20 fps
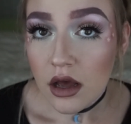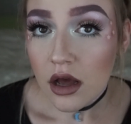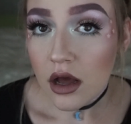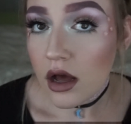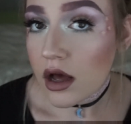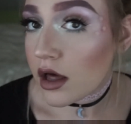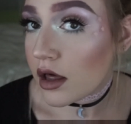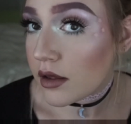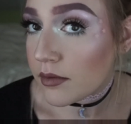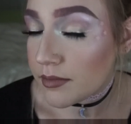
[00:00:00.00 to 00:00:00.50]

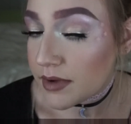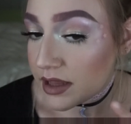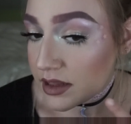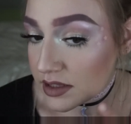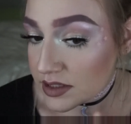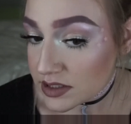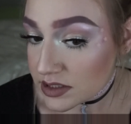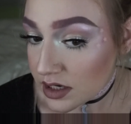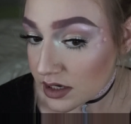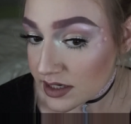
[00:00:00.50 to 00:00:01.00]
And the
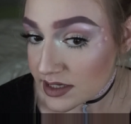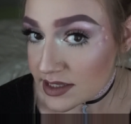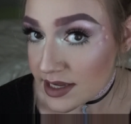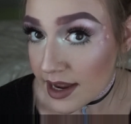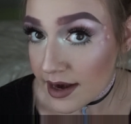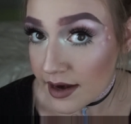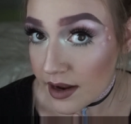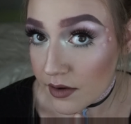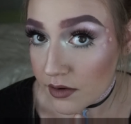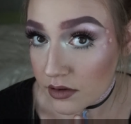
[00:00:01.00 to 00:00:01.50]
stars
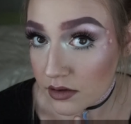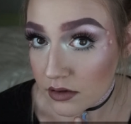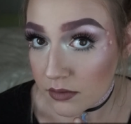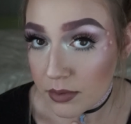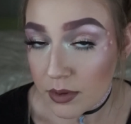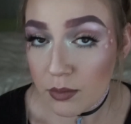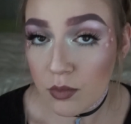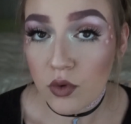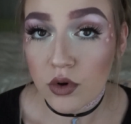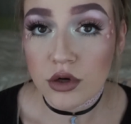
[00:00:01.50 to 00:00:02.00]
stand out a little
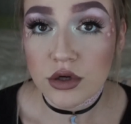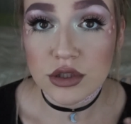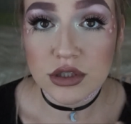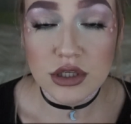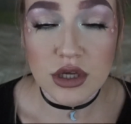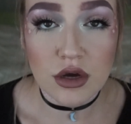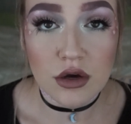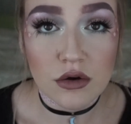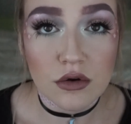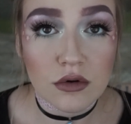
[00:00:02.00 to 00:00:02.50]
bit more.
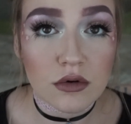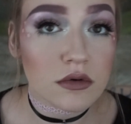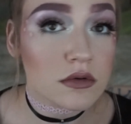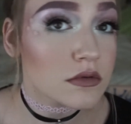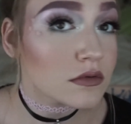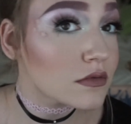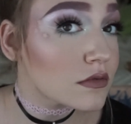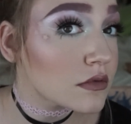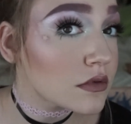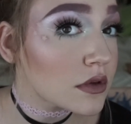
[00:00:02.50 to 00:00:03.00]
So
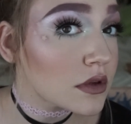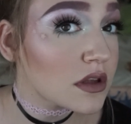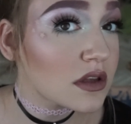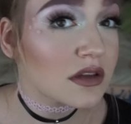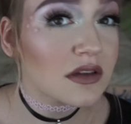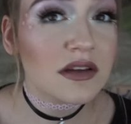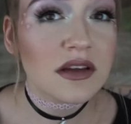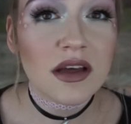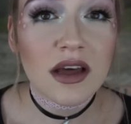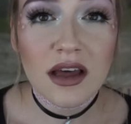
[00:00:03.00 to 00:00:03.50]

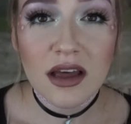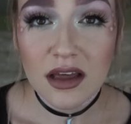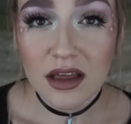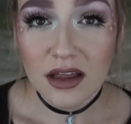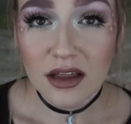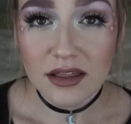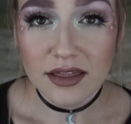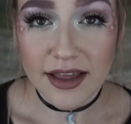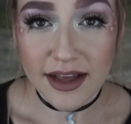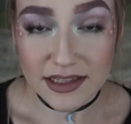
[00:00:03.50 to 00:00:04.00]

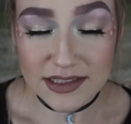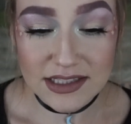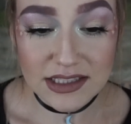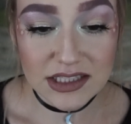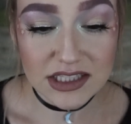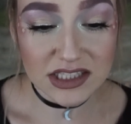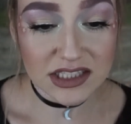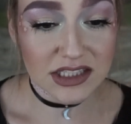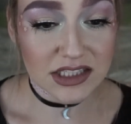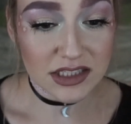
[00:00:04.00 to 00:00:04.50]

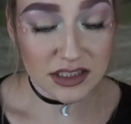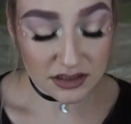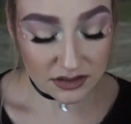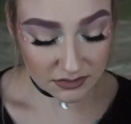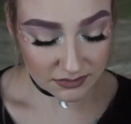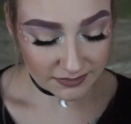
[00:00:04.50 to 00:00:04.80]
that's